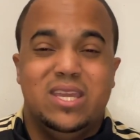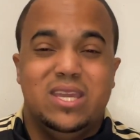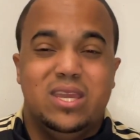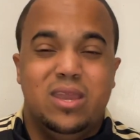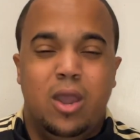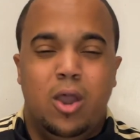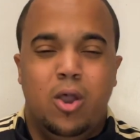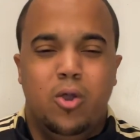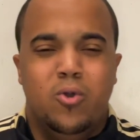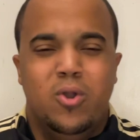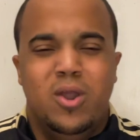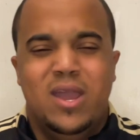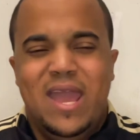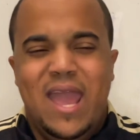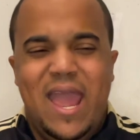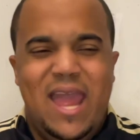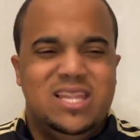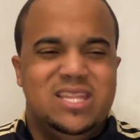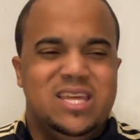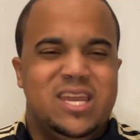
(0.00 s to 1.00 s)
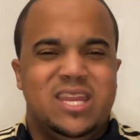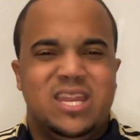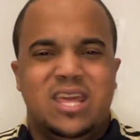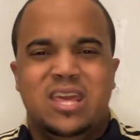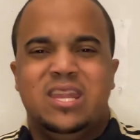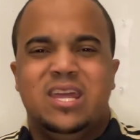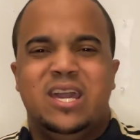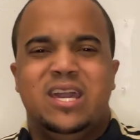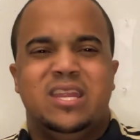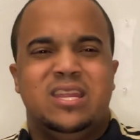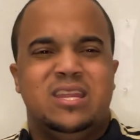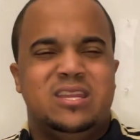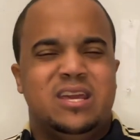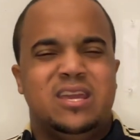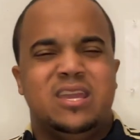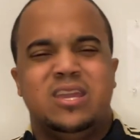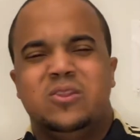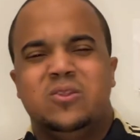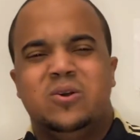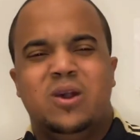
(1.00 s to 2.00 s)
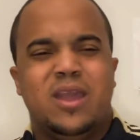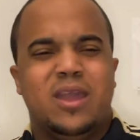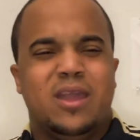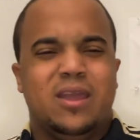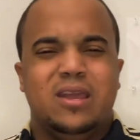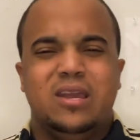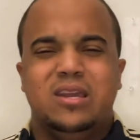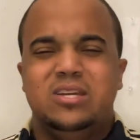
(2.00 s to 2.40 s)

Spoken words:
you know, Atlanta United and, you know, like,